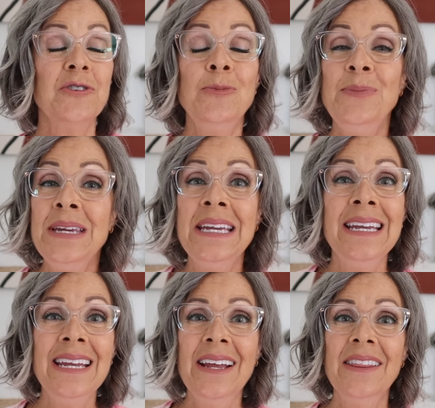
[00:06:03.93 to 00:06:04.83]
To
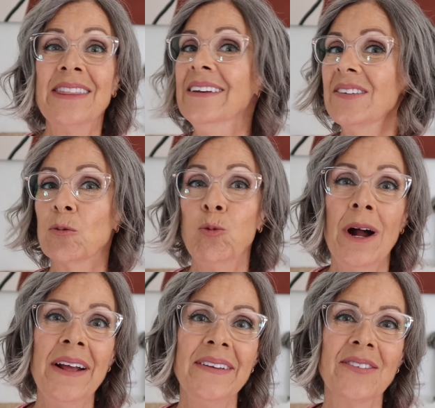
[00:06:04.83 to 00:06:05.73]
me, this
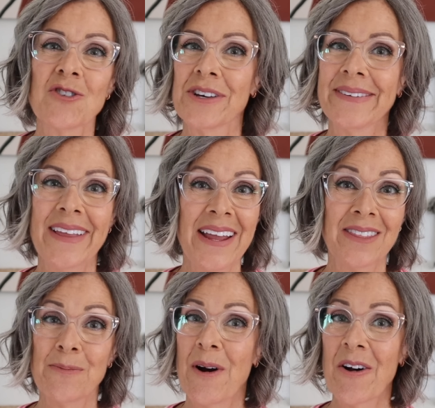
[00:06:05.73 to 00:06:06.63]
was just
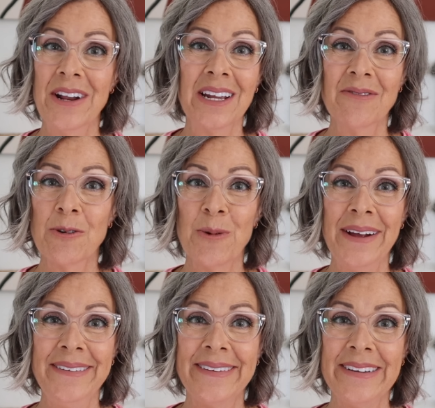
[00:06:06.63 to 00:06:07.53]
like the parting of the
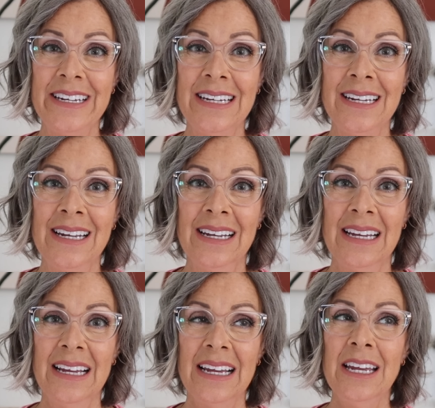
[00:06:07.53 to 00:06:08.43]
Red Sea.
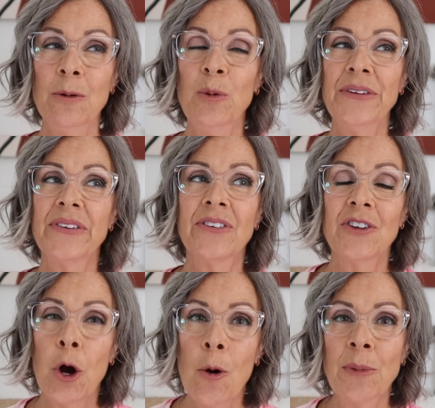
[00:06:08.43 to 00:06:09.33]
It was
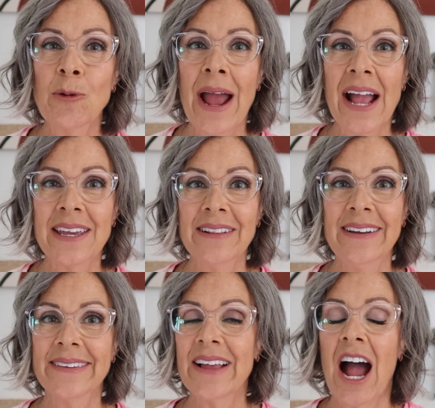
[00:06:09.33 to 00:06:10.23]
so
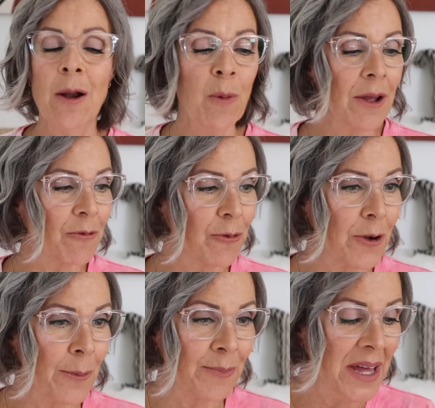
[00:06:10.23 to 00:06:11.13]
miraculous. I went
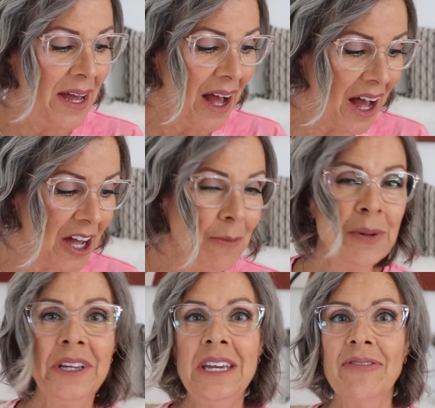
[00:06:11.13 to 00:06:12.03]
from
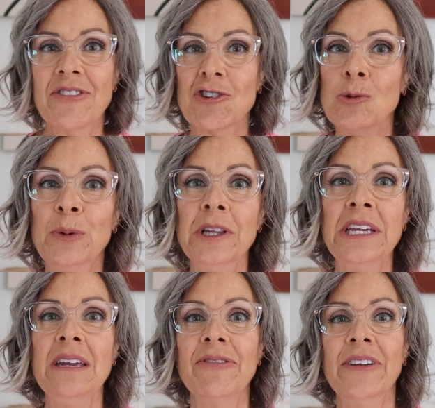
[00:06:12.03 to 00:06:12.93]
unbelief to
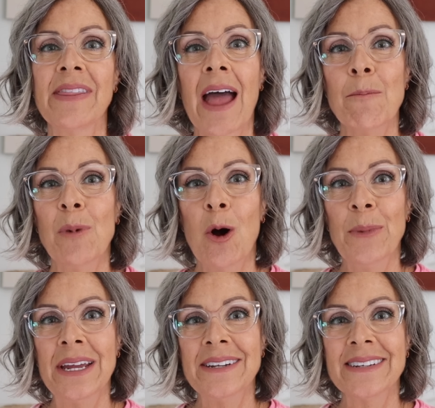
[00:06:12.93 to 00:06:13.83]
belief in that
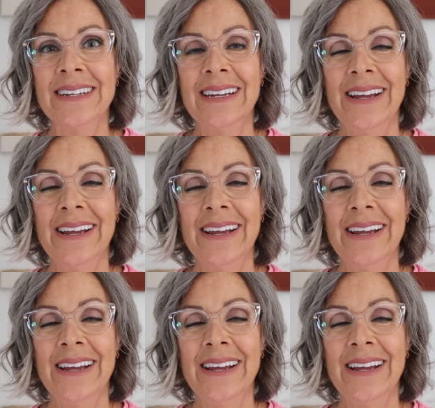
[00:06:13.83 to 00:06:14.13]
moment.